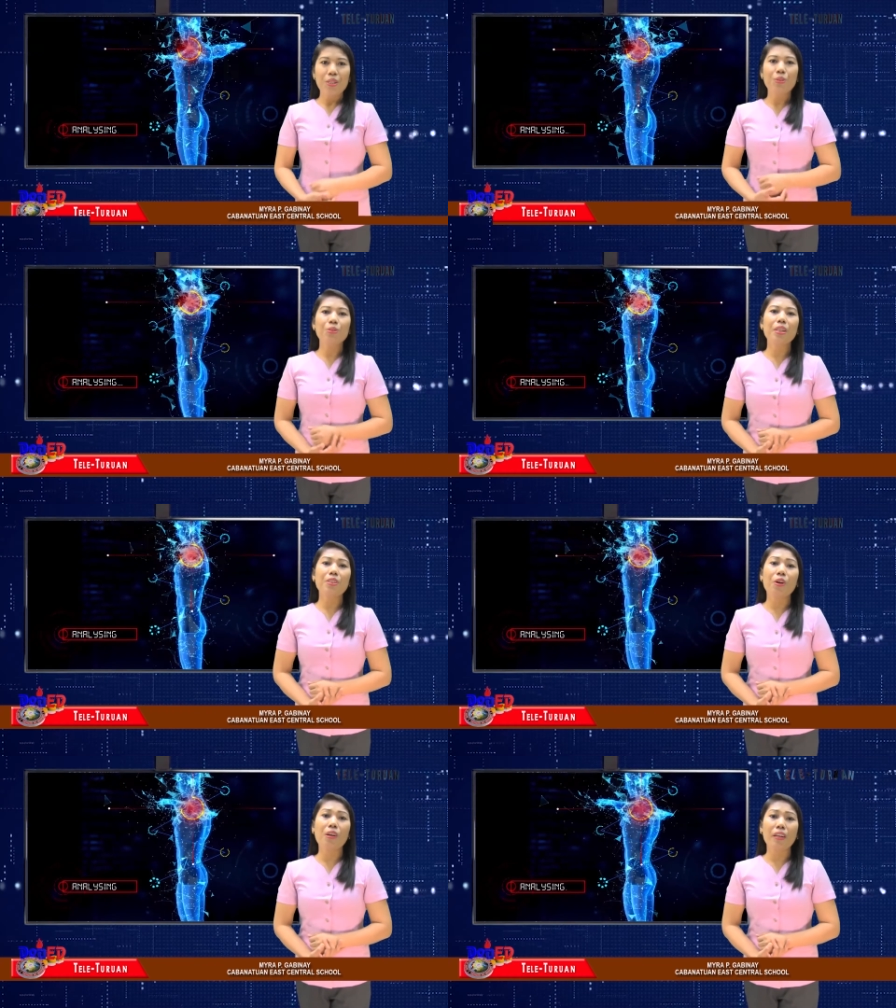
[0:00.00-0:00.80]
Good day
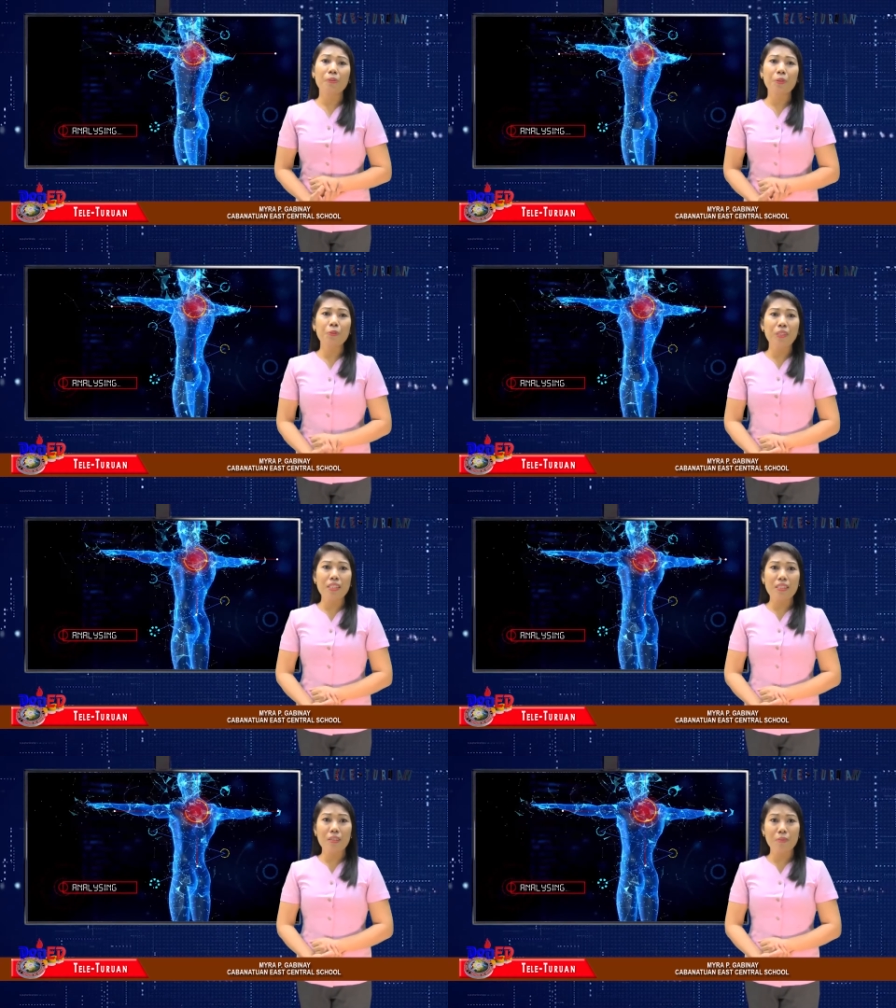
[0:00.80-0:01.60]
to all our
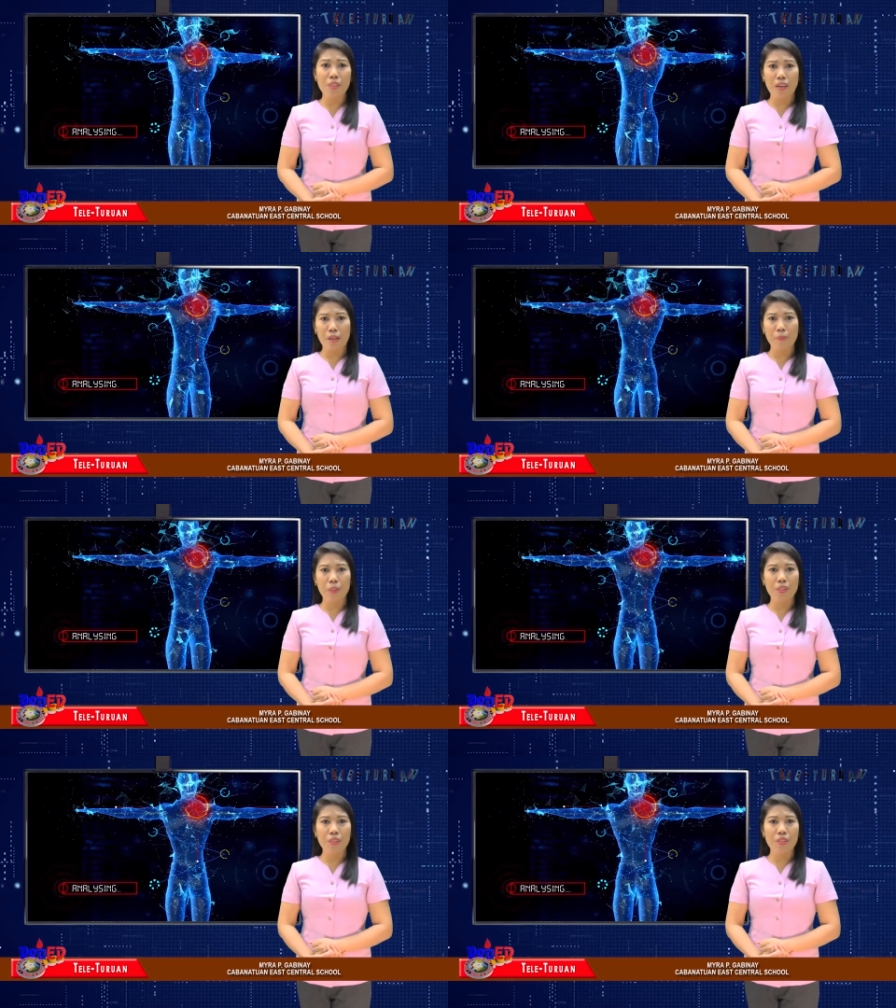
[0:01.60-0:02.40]
viewers and
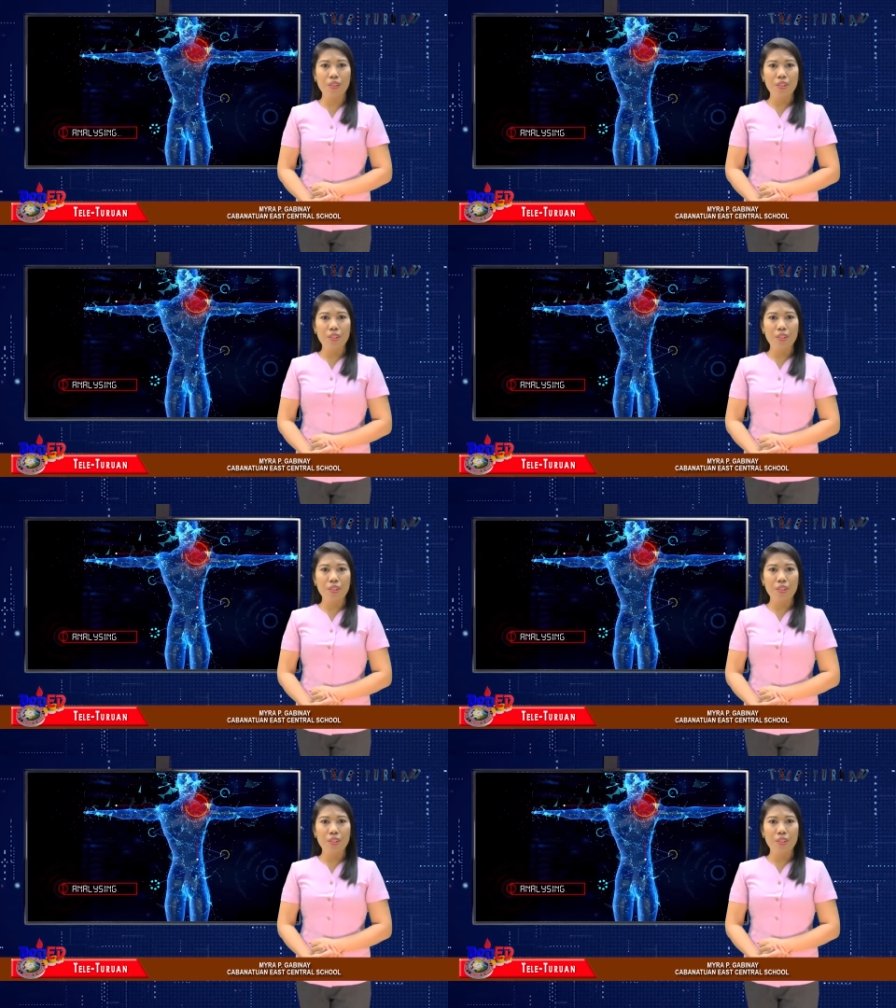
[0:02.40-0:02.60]
subscribers.